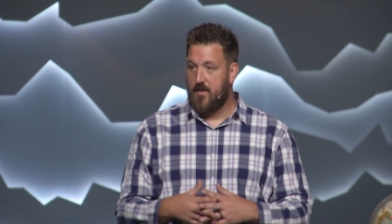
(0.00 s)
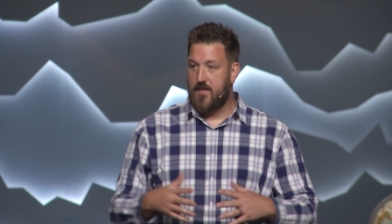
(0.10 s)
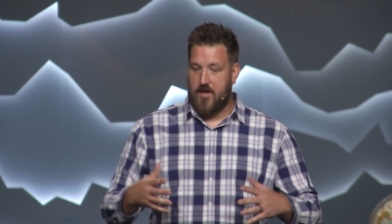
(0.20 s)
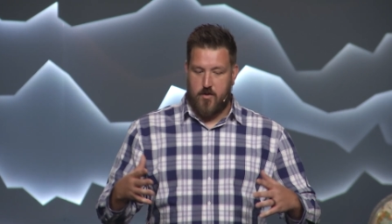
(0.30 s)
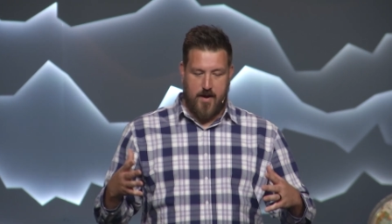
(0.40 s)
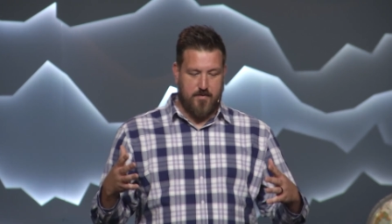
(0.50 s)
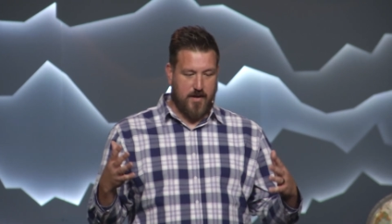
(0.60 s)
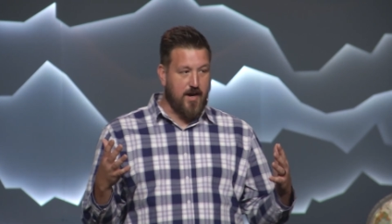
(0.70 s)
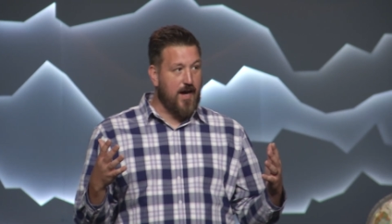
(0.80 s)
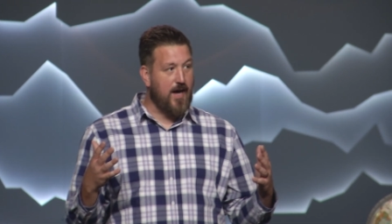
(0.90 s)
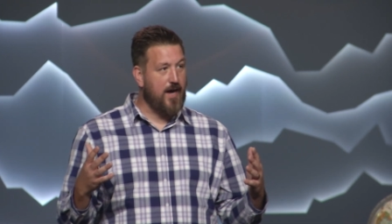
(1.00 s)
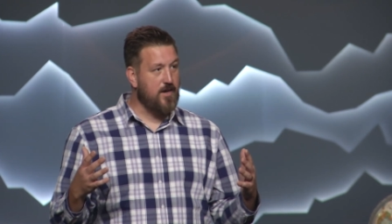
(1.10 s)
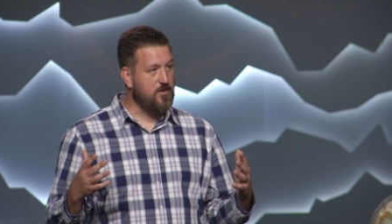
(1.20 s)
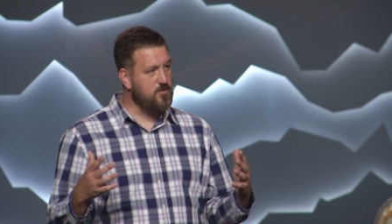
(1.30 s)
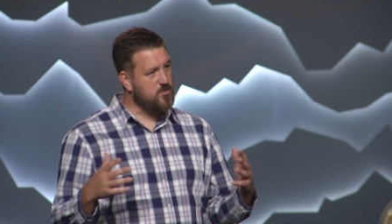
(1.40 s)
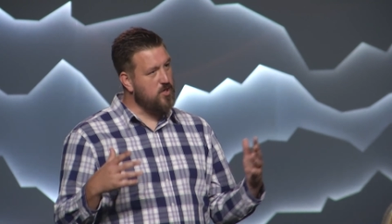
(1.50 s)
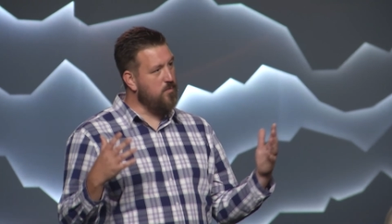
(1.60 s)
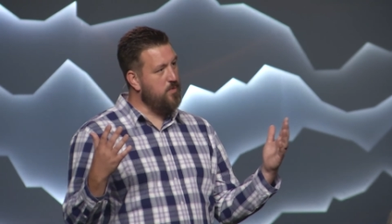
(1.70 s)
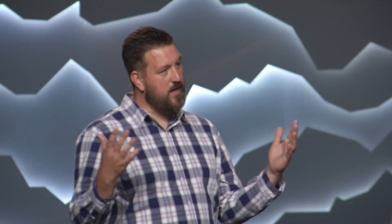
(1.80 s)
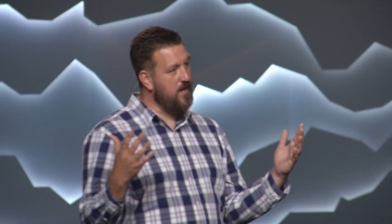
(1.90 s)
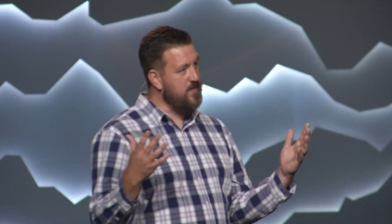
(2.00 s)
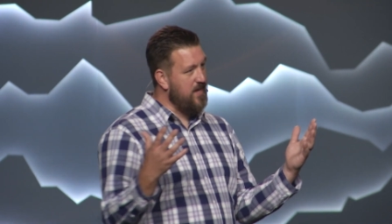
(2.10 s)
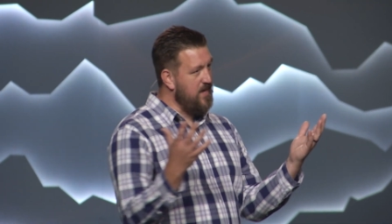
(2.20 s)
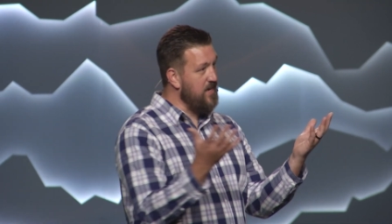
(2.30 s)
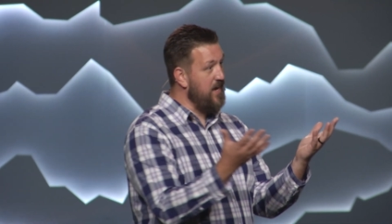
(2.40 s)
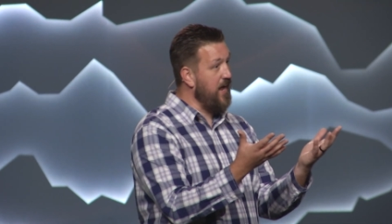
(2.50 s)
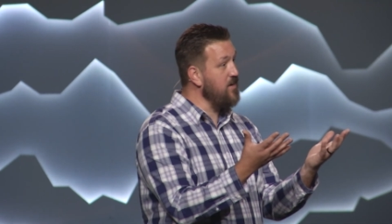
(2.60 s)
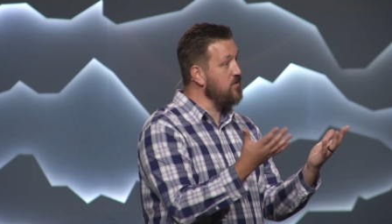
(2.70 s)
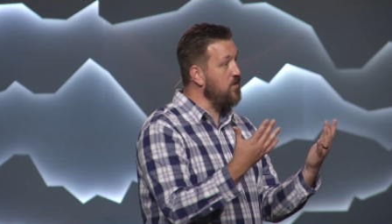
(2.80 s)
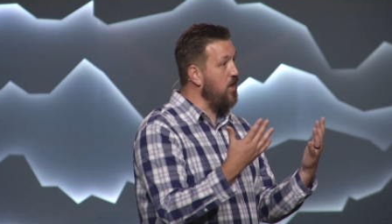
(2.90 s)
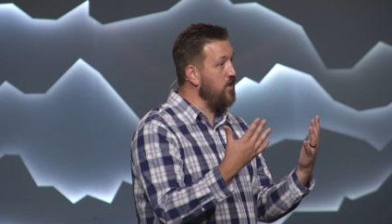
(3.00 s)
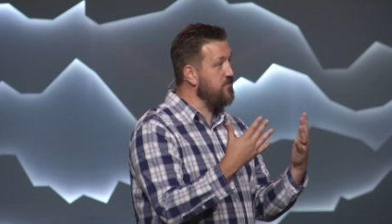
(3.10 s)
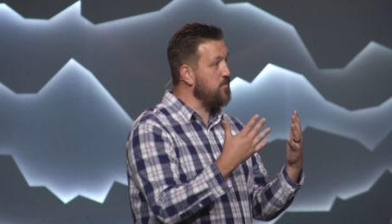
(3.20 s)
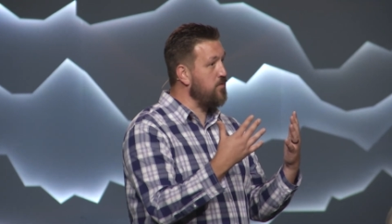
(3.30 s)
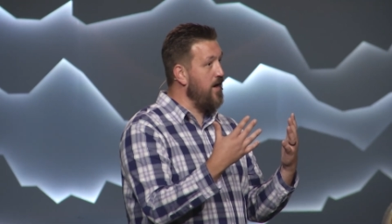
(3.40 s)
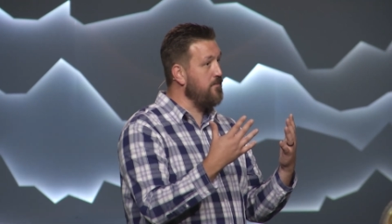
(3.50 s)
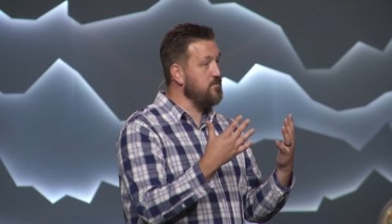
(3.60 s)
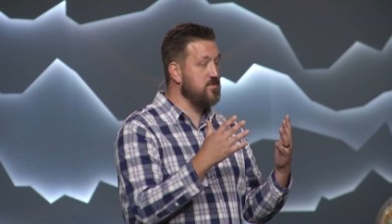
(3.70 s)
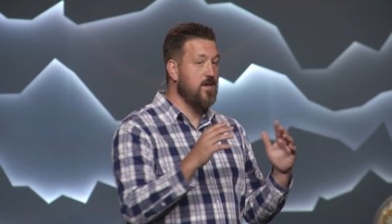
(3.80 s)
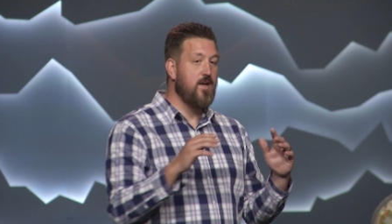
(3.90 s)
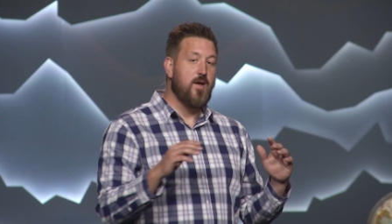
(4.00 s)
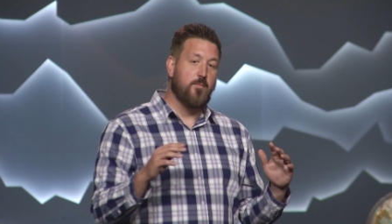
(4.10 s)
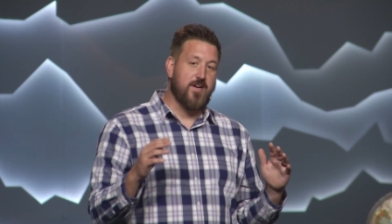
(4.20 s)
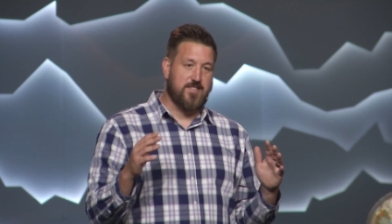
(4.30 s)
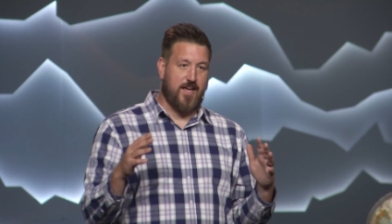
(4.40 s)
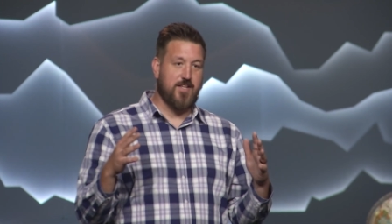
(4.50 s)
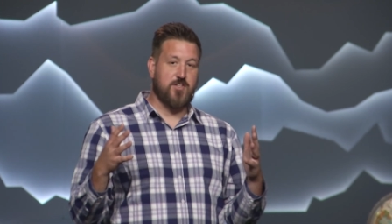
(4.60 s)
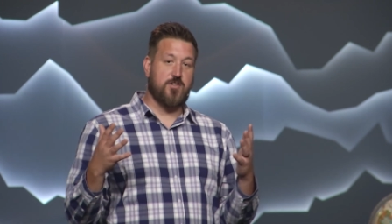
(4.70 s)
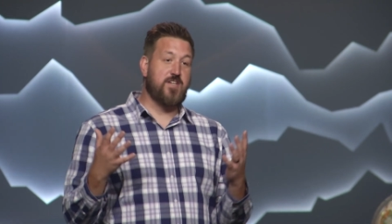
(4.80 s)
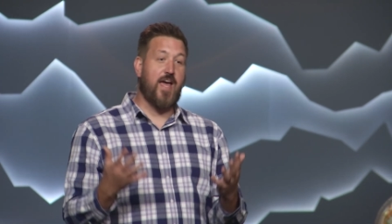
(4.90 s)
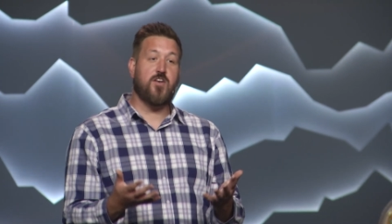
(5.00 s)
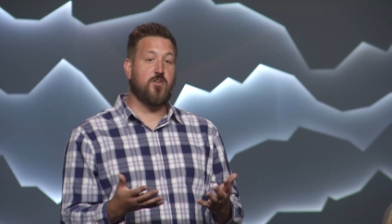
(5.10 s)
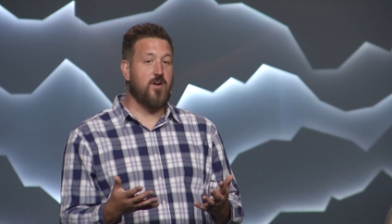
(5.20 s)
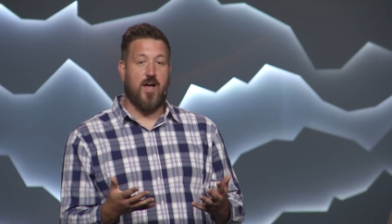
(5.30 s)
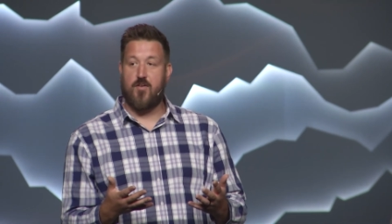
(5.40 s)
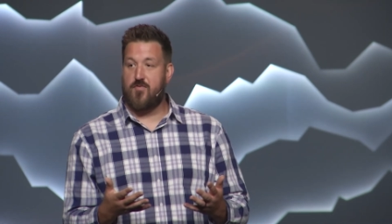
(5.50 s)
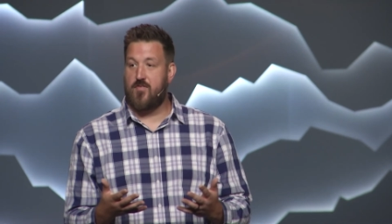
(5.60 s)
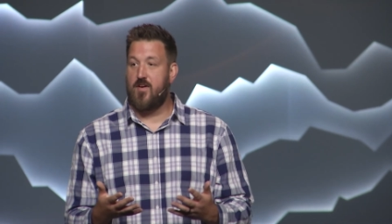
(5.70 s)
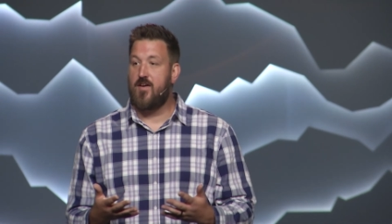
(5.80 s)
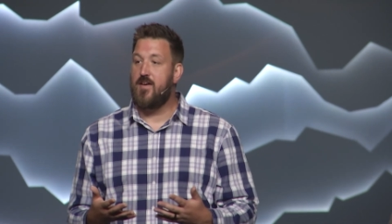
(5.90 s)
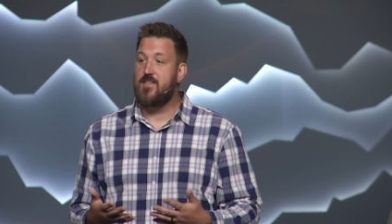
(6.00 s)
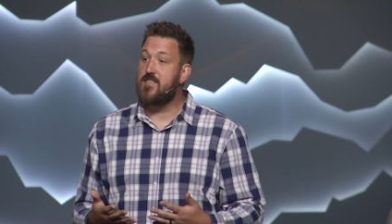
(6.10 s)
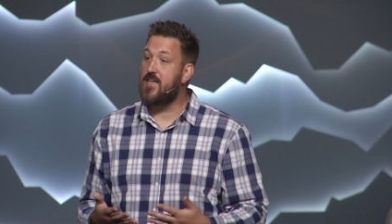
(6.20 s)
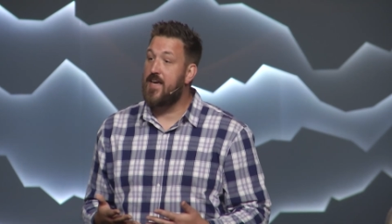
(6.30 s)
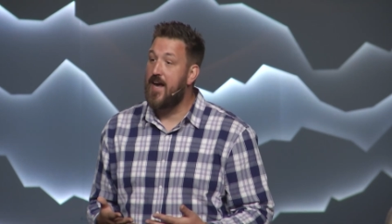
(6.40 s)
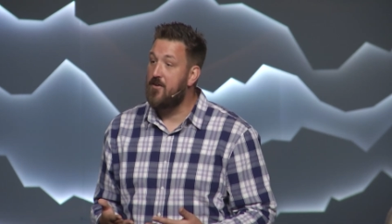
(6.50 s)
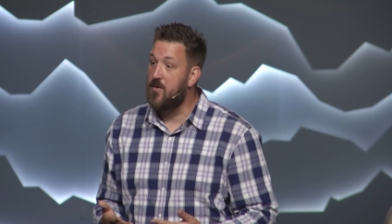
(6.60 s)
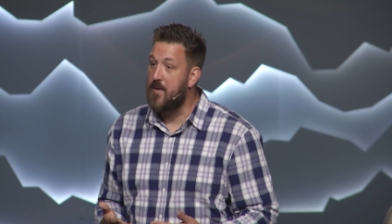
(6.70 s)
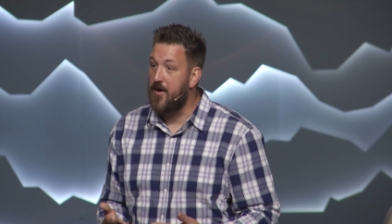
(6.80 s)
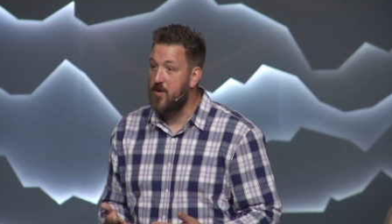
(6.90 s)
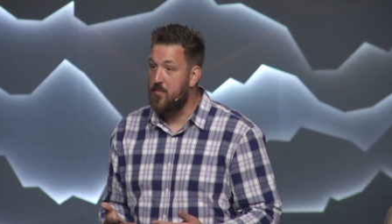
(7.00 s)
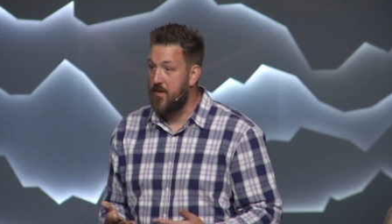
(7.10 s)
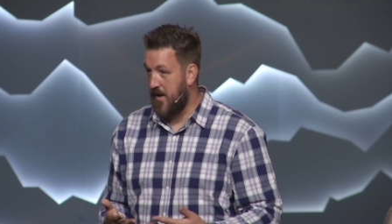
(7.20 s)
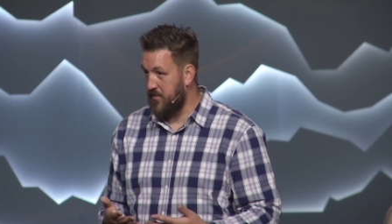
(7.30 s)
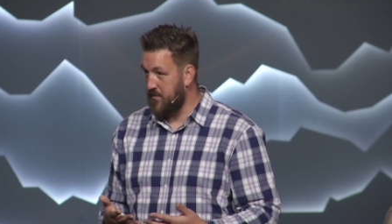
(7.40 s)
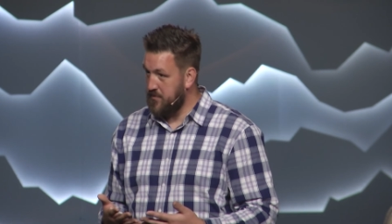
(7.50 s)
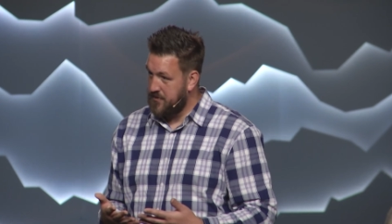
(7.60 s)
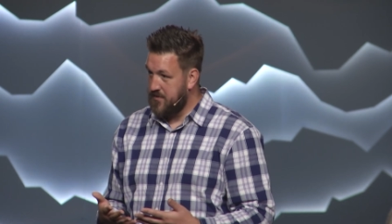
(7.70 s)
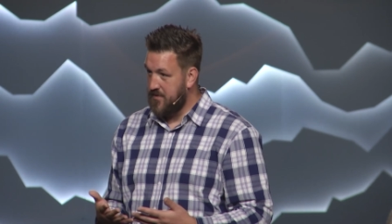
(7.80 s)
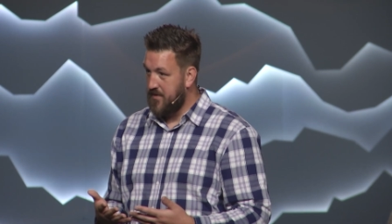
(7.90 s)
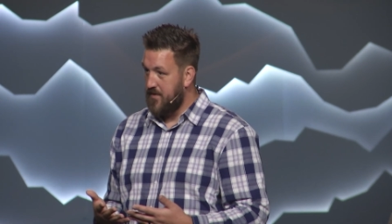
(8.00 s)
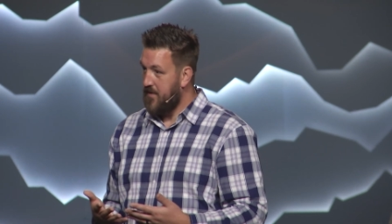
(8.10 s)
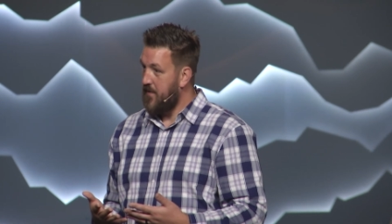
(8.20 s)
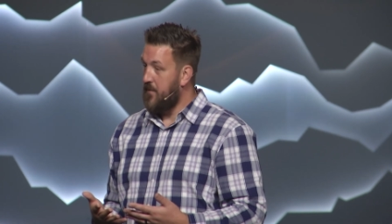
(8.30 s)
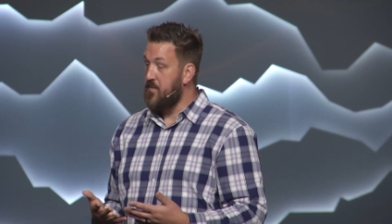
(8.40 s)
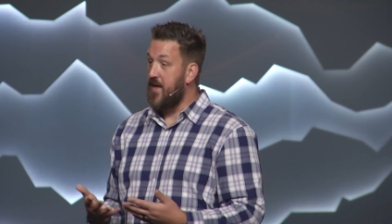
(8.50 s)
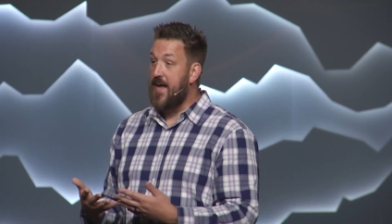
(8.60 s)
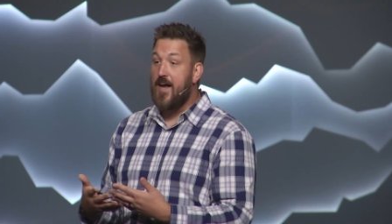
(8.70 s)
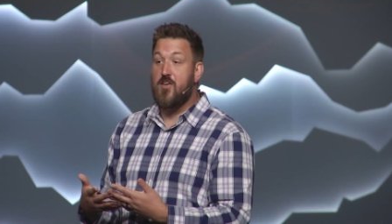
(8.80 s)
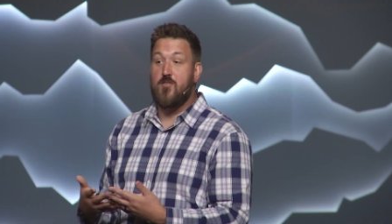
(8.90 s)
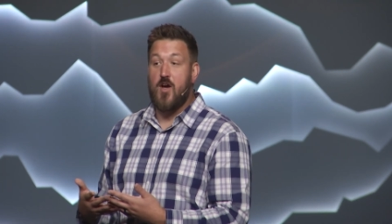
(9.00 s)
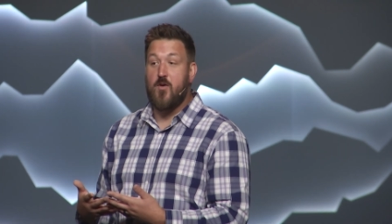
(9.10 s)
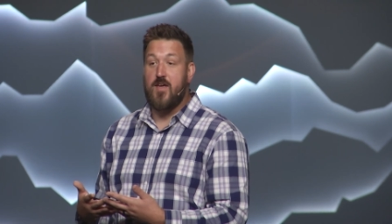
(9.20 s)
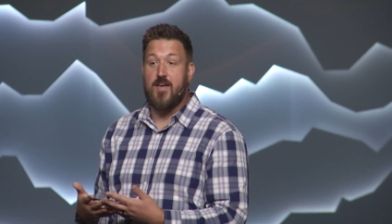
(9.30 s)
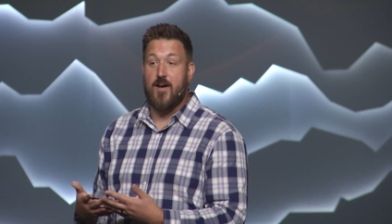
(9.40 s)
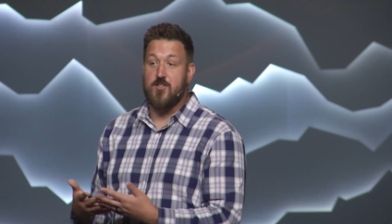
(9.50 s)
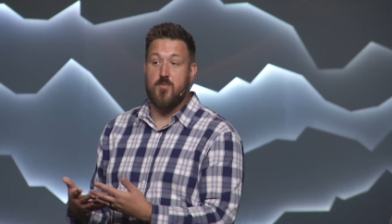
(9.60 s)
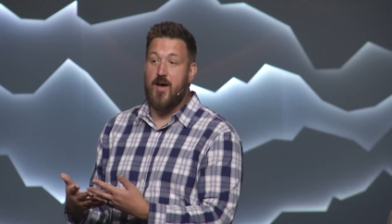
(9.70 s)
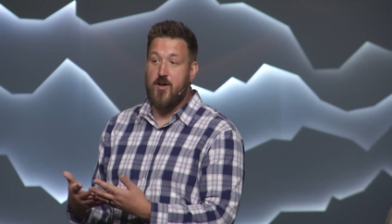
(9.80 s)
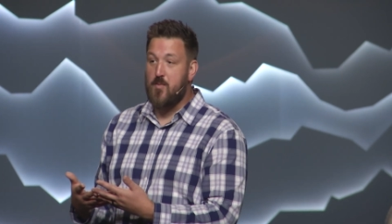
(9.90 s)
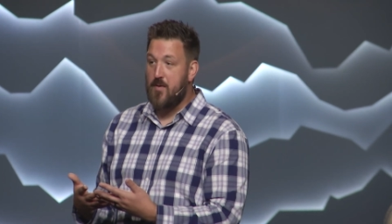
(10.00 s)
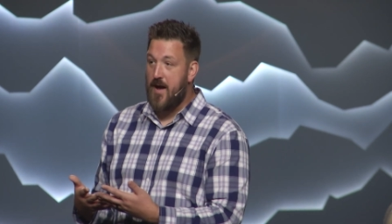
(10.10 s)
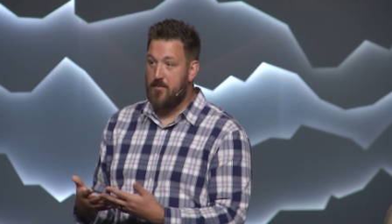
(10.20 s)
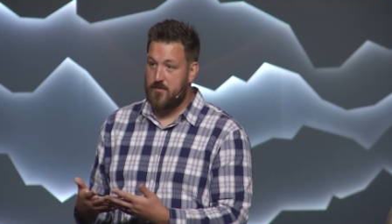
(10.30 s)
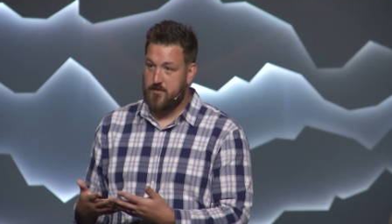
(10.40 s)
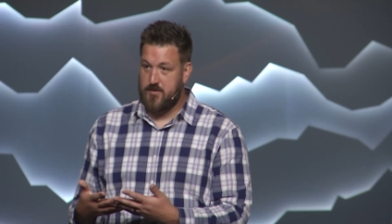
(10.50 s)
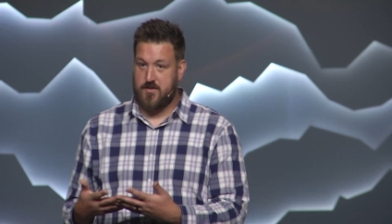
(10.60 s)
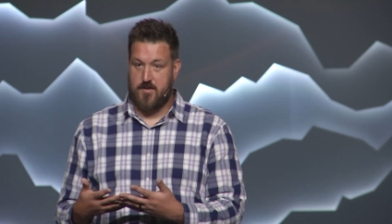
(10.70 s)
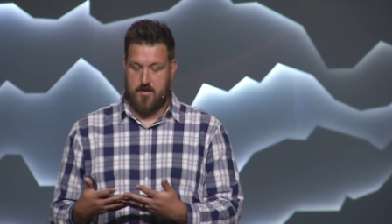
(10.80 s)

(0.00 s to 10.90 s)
That you have a God who's so big that he can handle all of your problems, but his hands are tender enough to care about your problems. And how do you know he cares about your problems?